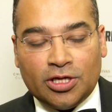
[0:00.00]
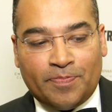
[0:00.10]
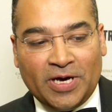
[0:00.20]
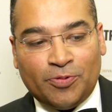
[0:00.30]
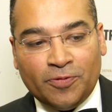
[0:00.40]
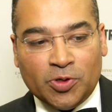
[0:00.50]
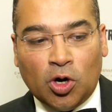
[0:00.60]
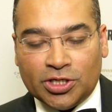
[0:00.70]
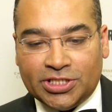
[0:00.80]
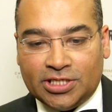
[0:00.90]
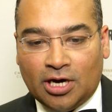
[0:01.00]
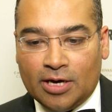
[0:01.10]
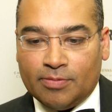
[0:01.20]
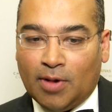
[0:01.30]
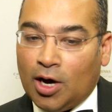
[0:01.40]
the people who've been honoured
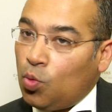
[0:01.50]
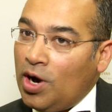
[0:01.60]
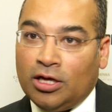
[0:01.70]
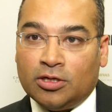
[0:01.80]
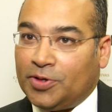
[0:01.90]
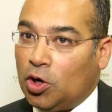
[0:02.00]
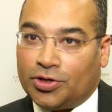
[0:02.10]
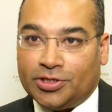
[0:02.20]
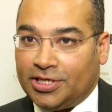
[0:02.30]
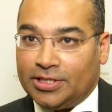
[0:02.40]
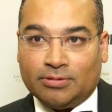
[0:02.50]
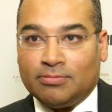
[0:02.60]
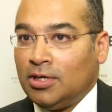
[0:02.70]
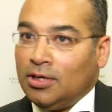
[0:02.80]
tonight might well be honoured in